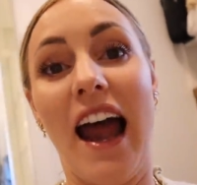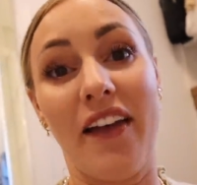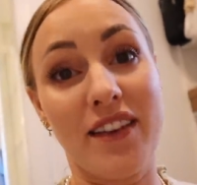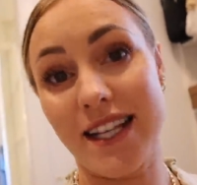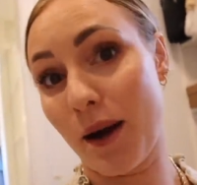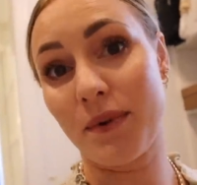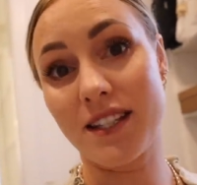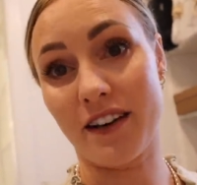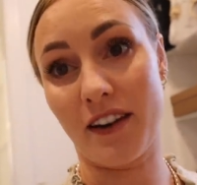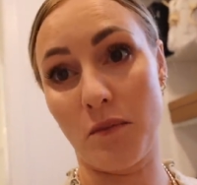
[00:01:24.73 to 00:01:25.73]
And this
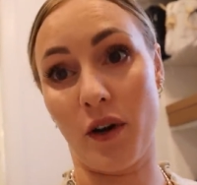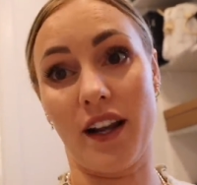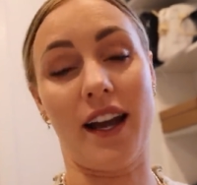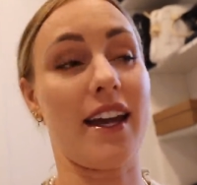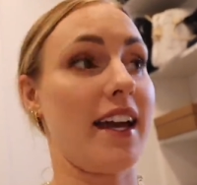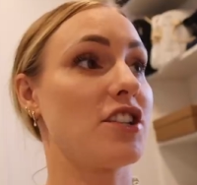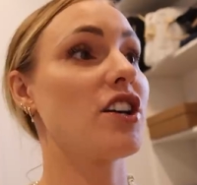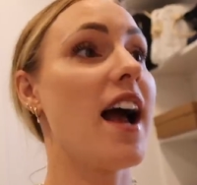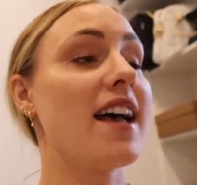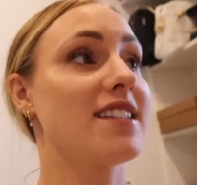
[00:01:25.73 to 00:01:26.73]
happens every morning. I get
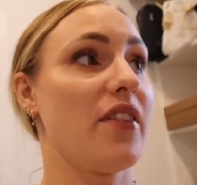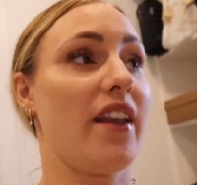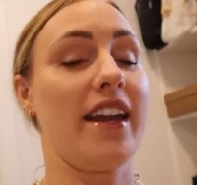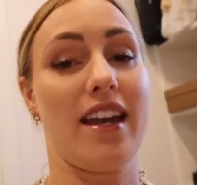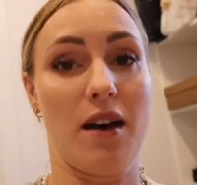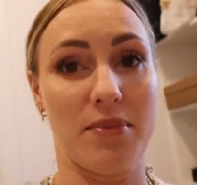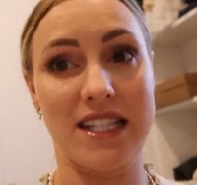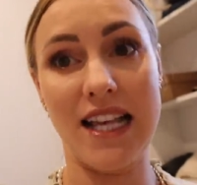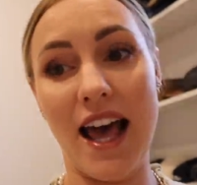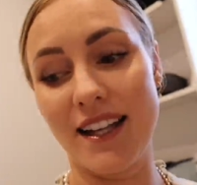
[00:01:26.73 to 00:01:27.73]
dressed and then I get
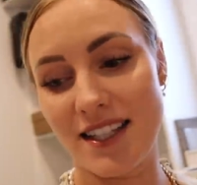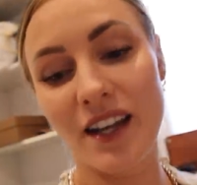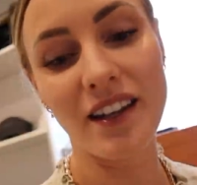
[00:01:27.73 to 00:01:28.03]
upset